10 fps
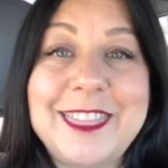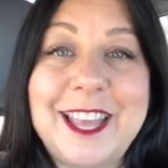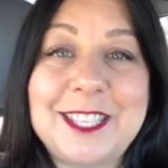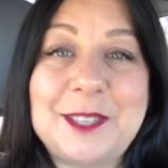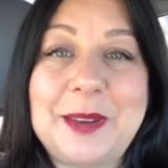
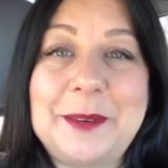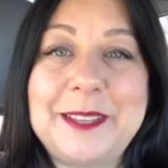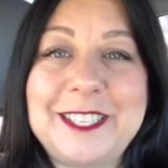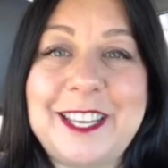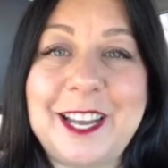That's what I
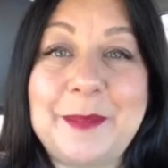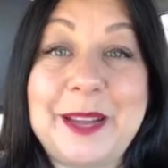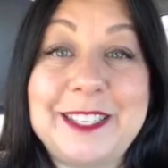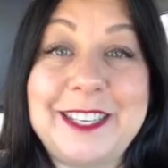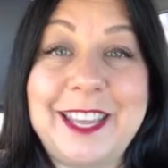want to talk
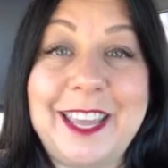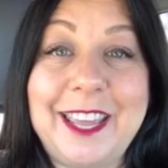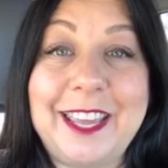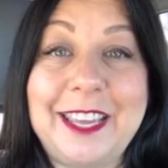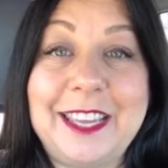about
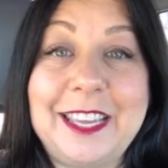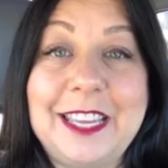today.